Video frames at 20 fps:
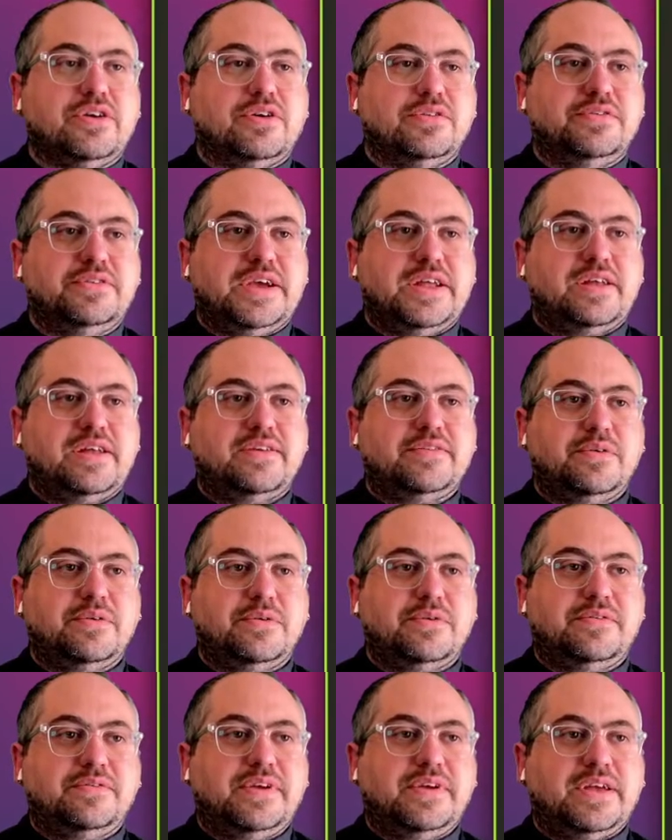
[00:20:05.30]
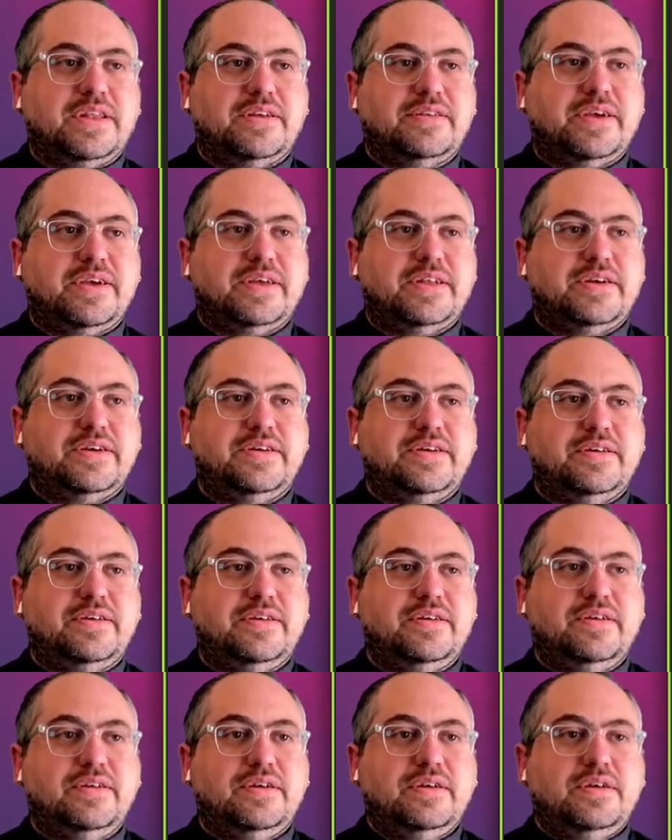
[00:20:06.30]
called data, so it's data data.
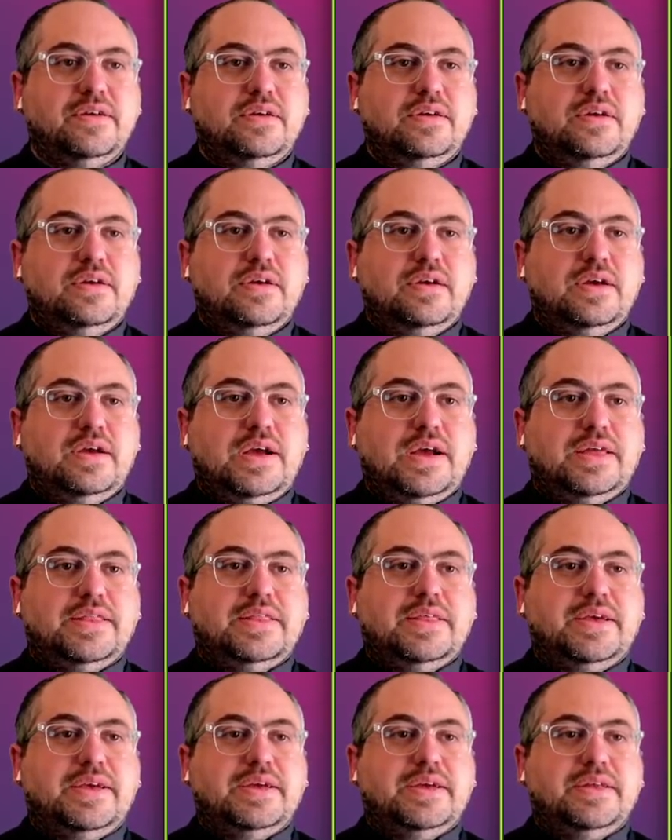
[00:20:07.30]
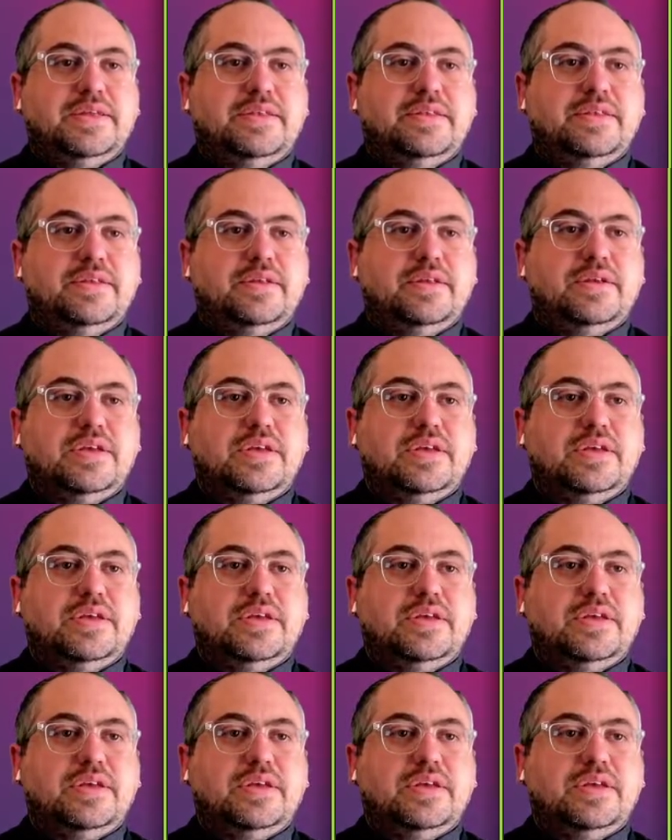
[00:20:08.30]
And then